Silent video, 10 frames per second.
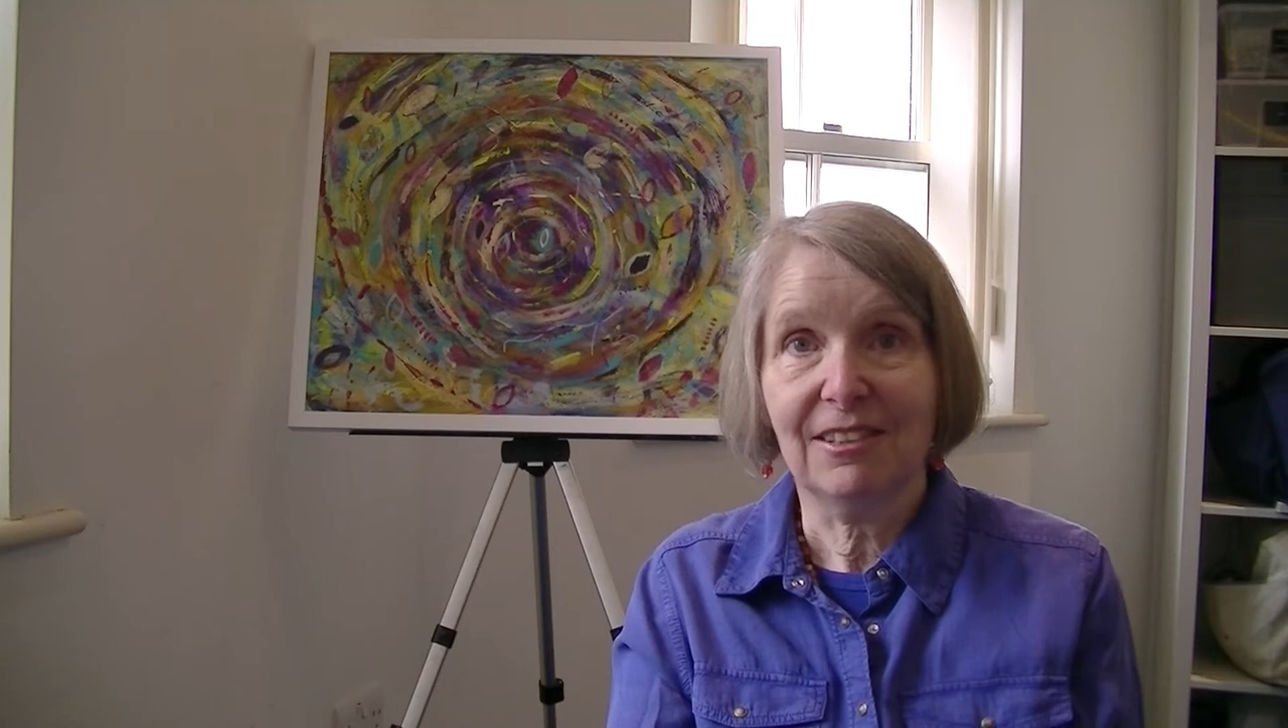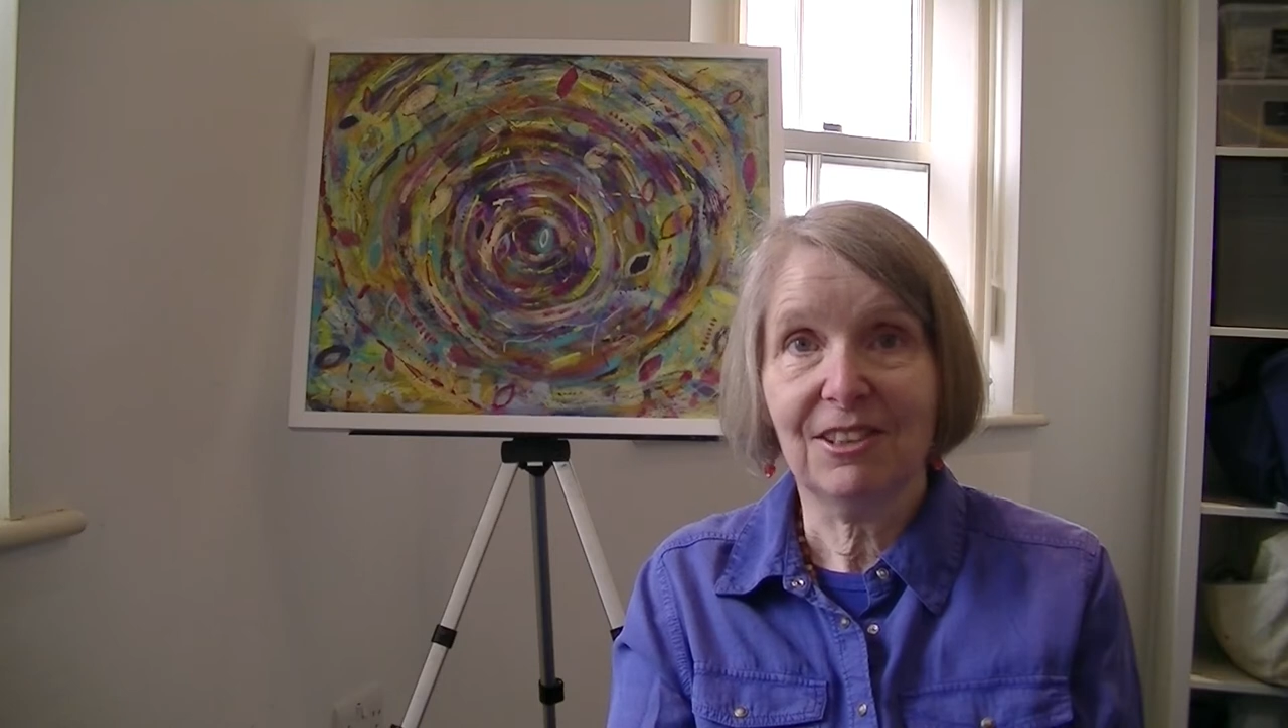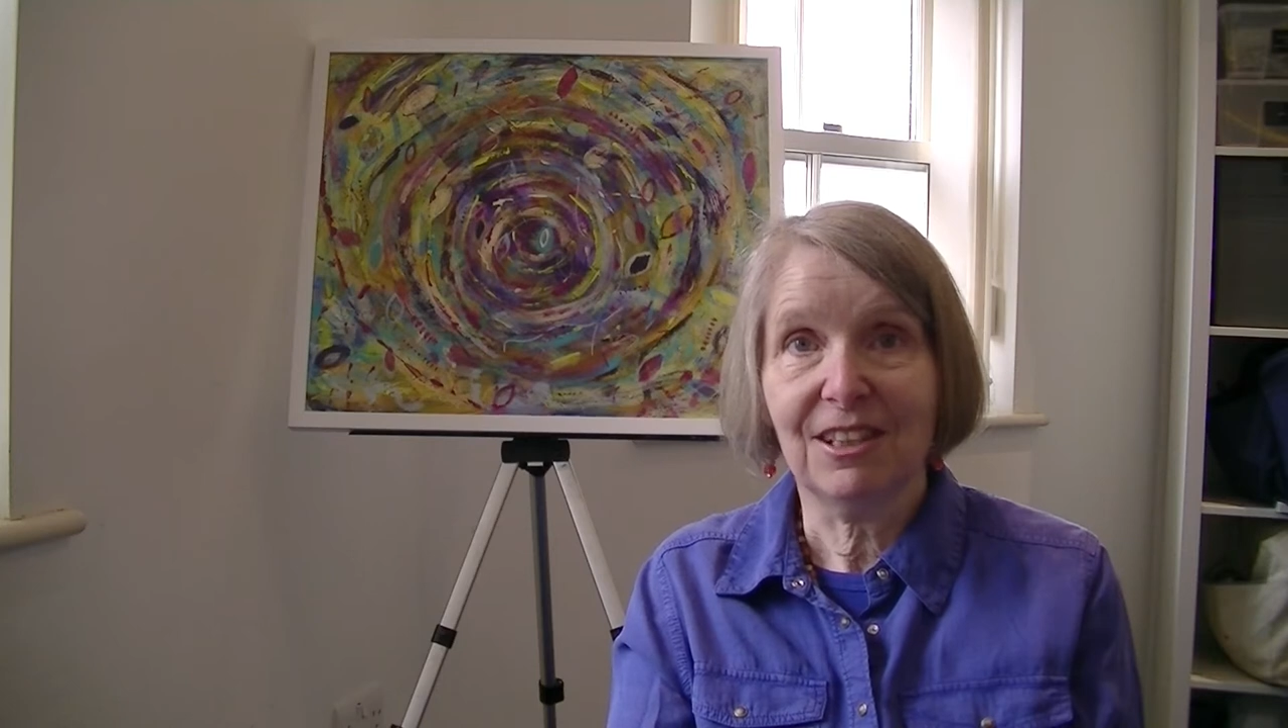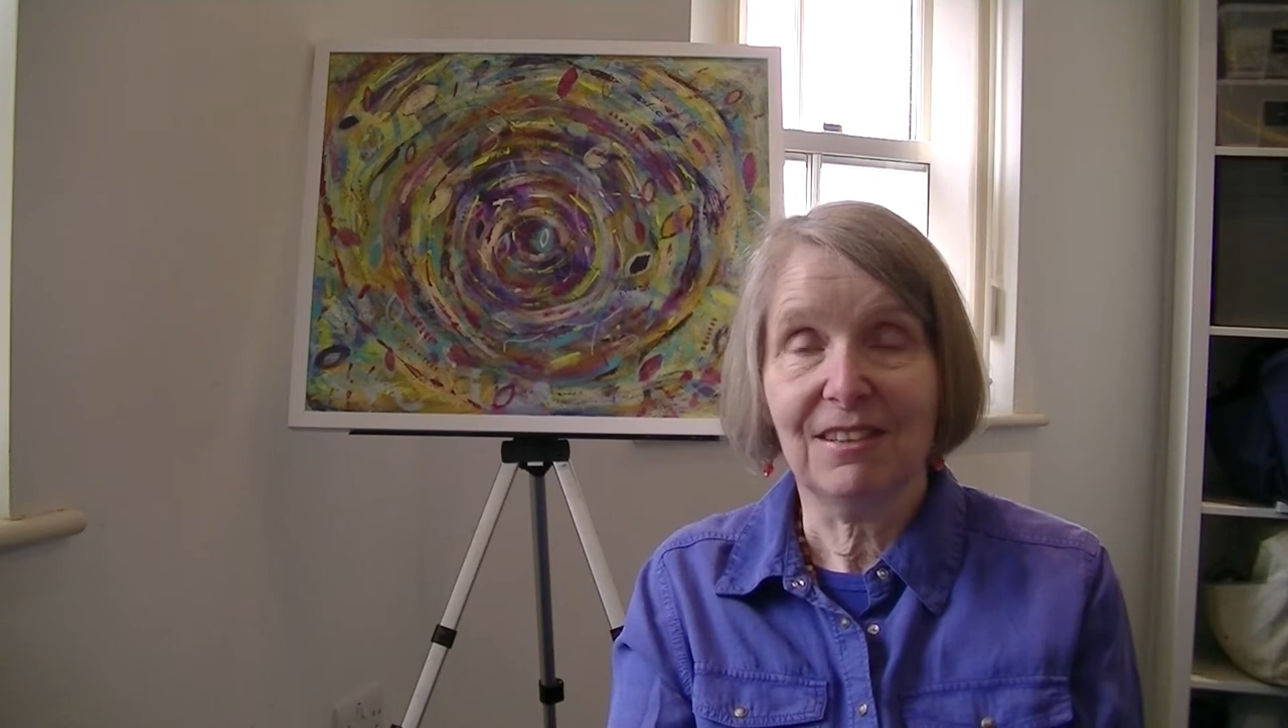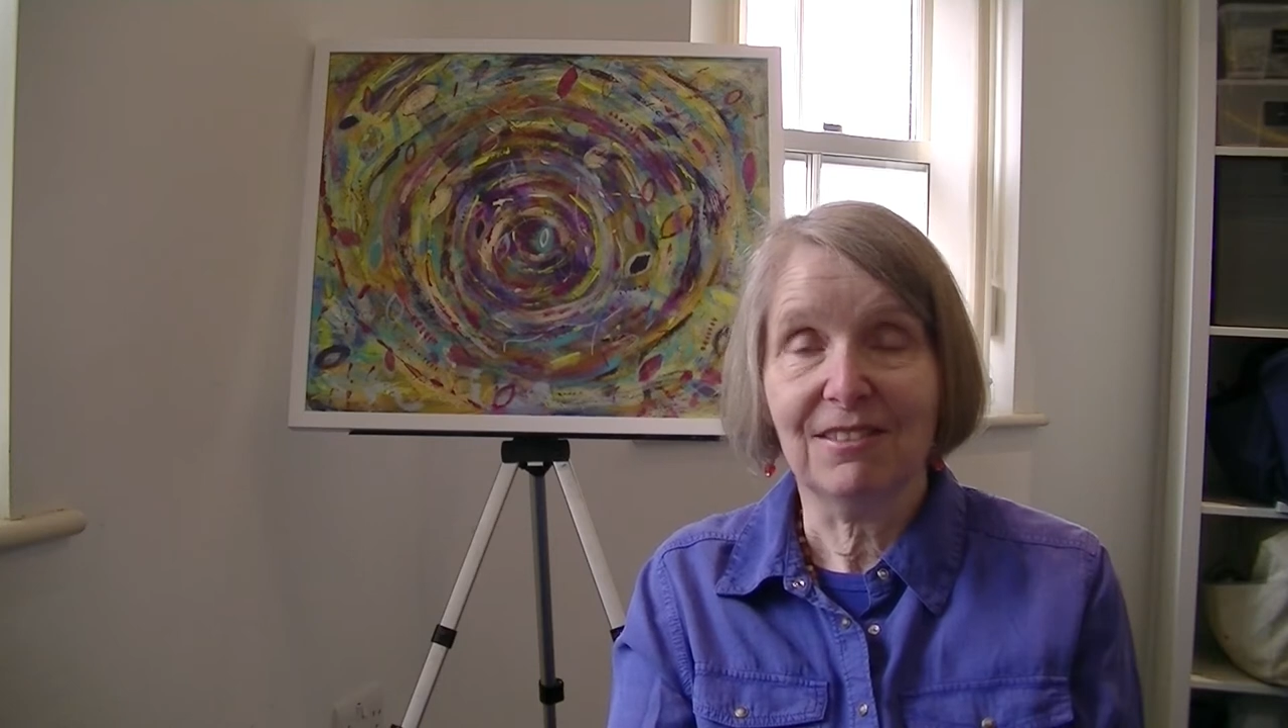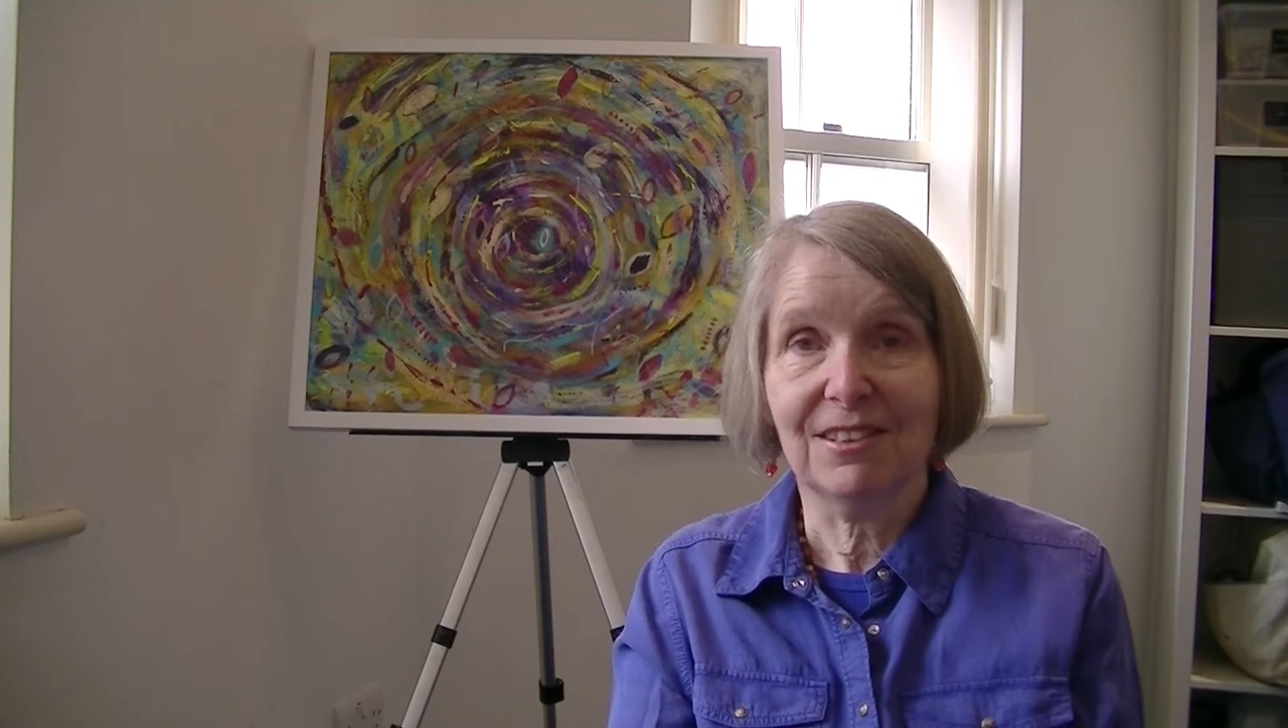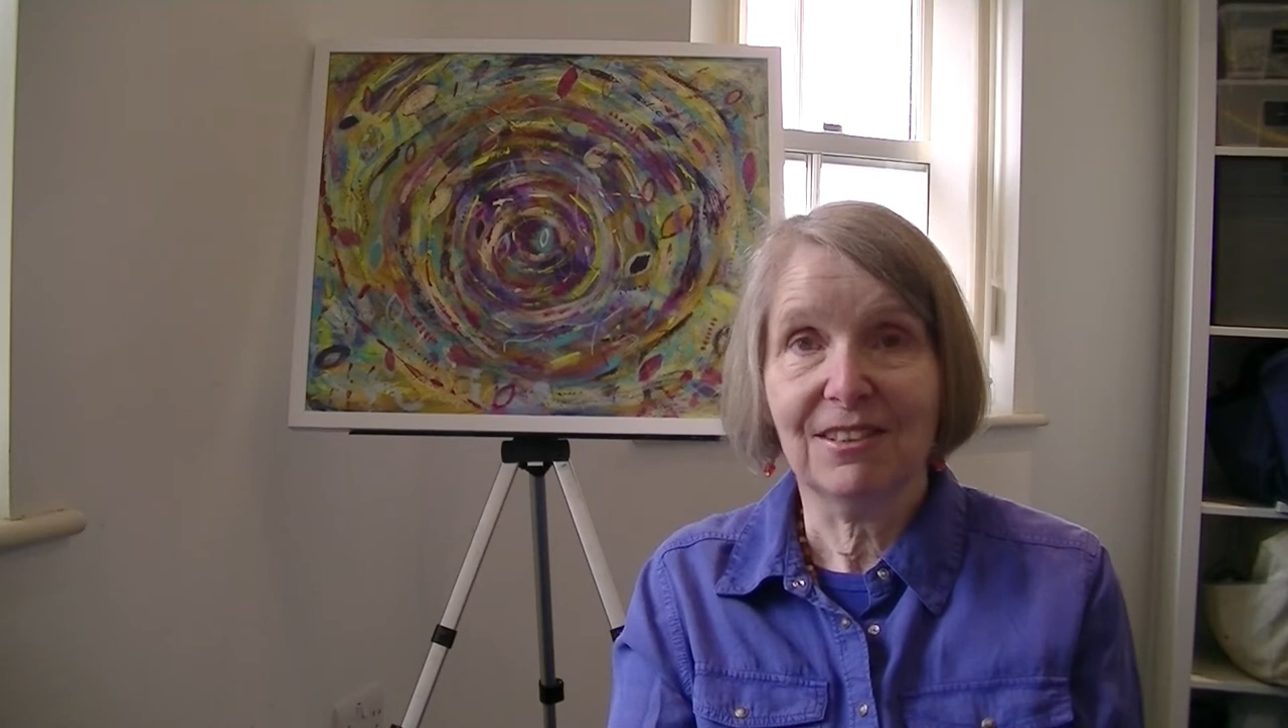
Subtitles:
achieved